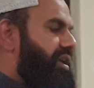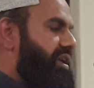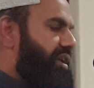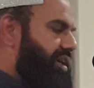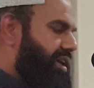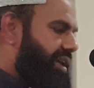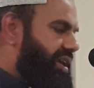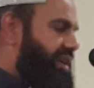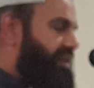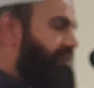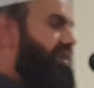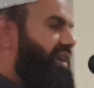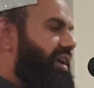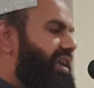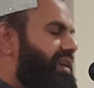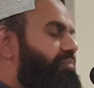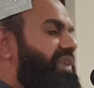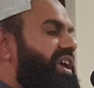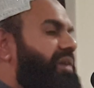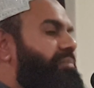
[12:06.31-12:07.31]
he
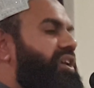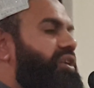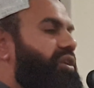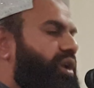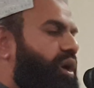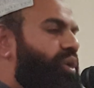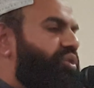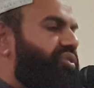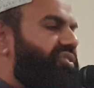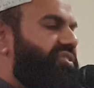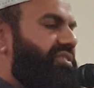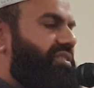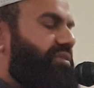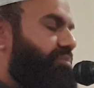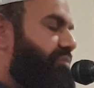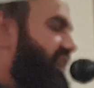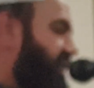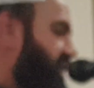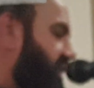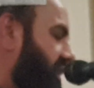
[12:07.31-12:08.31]
maybe knows,
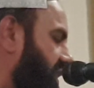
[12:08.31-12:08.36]
but